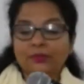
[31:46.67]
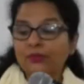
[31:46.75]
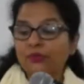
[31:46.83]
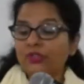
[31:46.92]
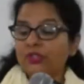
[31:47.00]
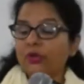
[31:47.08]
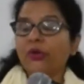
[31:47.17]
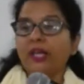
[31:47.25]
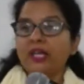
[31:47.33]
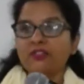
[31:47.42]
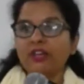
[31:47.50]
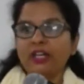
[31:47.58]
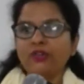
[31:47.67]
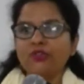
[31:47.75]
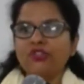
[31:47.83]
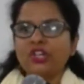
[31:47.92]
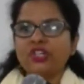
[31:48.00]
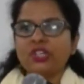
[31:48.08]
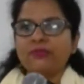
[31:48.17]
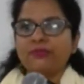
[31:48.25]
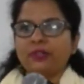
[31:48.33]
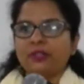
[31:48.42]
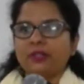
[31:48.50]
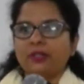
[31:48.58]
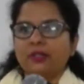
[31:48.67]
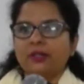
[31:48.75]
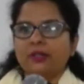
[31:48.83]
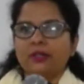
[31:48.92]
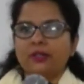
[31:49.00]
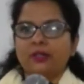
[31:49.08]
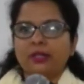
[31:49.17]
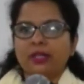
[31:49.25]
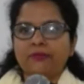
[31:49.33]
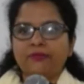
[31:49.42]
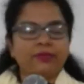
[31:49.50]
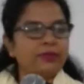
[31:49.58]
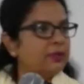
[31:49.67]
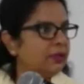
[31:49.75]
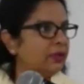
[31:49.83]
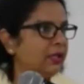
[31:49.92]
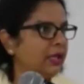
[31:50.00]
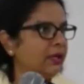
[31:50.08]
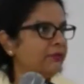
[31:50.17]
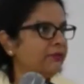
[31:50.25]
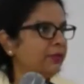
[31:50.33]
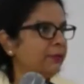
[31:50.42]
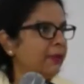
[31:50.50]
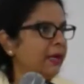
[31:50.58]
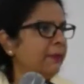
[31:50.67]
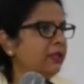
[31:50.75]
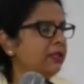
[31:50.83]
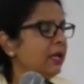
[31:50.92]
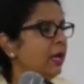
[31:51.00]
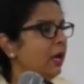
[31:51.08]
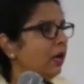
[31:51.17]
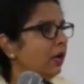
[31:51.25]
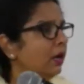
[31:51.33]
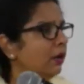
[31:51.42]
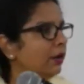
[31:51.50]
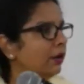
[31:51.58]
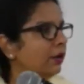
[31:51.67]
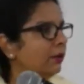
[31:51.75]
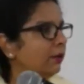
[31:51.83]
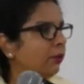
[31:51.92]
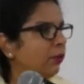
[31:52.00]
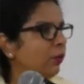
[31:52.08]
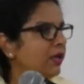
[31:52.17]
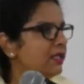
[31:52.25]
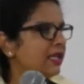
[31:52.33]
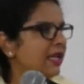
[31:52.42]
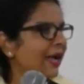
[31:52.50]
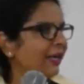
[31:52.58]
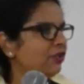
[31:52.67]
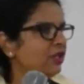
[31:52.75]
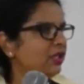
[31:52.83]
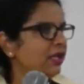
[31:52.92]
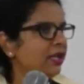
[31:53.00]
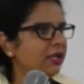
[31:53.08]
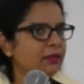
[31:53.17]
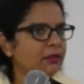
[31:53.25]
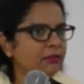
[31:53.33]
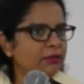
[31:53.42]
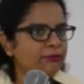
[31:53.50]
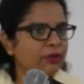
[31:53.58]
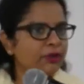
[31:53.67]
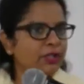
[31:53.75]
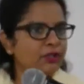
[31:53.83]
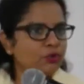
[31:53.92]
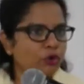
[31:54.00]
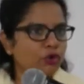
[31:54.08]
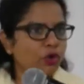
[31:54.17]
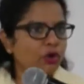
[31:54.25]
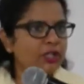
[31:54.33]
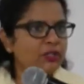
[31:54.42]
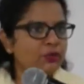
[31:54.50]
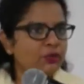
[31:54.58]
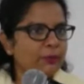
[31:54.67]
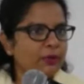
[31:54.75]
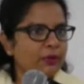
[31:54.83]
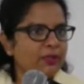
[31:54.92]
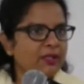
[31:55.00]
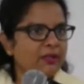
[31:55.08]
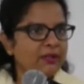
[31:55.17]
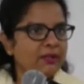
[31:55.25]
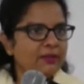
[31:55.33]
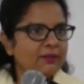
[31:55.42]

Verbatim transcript: To the okay, he's writing to church at uh, at yeah Philippi, but uh, who is he actually referring to or talking to about here?